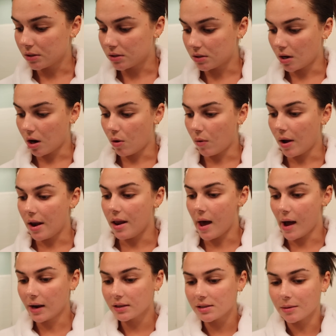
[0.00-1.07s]
So
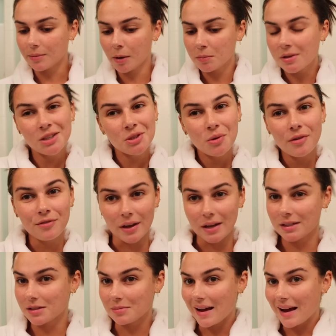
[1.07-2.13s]
next, sometimes I do a
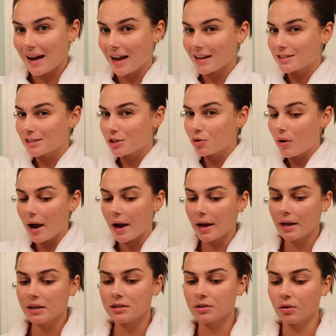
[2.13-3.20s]
face mask, you
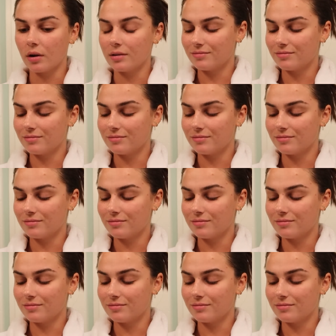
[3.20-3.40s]
guys.